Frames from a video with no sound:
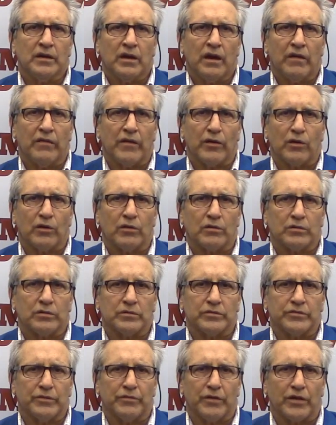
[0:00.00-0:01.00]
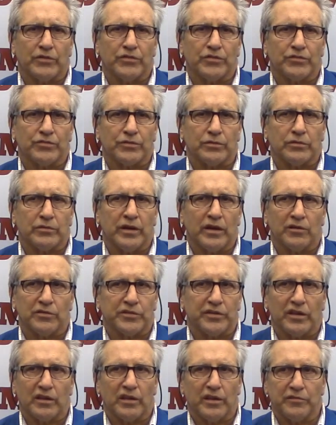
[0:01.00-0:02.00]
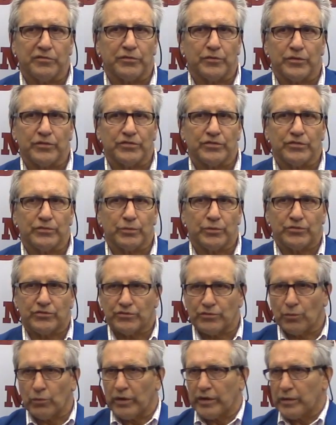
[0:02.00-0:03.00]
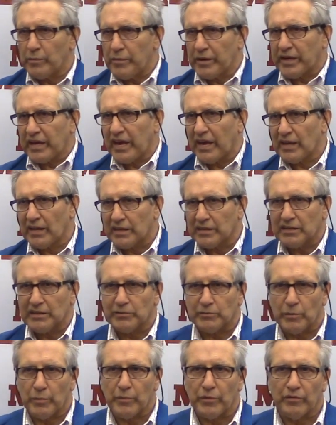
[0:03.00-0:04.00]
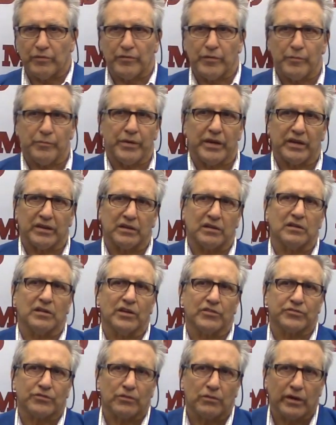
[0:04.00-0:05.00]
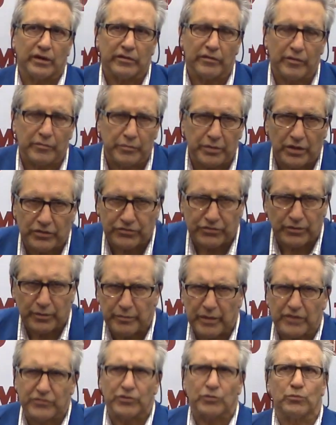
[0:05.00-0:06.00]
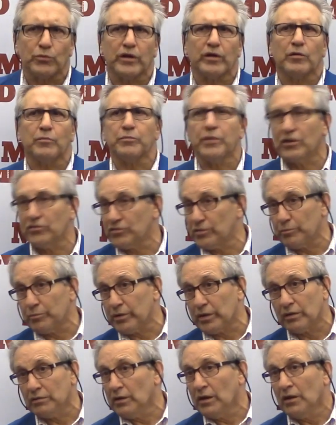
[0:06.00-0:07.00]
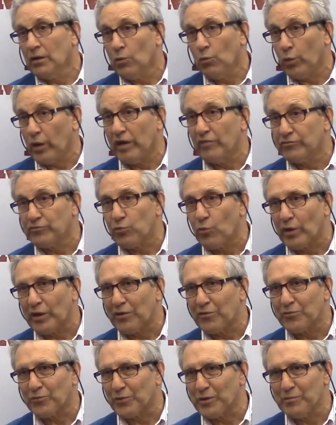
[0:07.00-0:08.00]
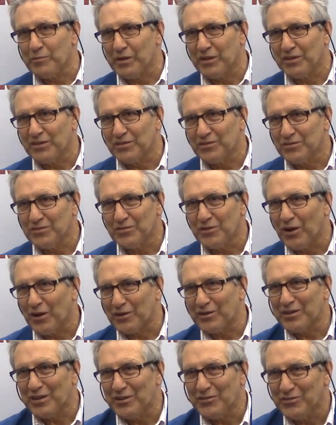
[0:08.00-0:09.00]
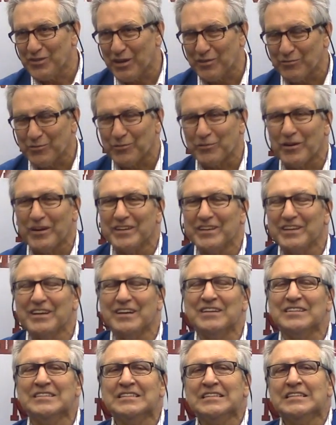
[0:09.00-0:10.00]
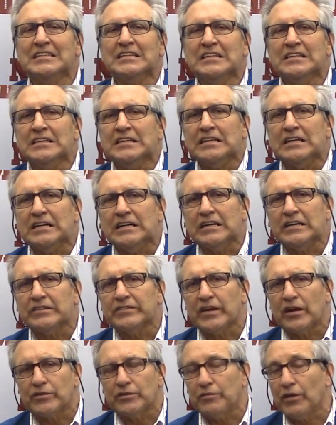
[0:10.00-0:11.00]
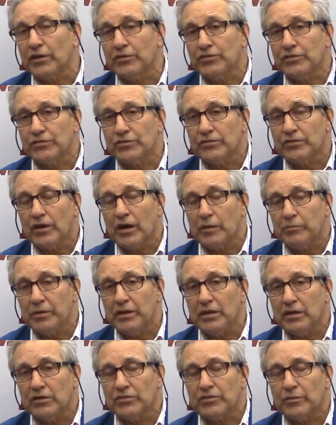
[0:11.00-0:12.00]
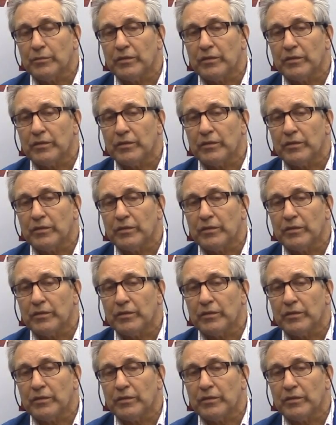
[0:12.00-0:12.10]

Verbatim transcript: And their devices are LDL apheresis, which is a way to mechanically remove the bad cholesterol out of the bloodstream. That's a rare patient, but we have 23 being done in Denver right now. Uh, now, devices in diabetes.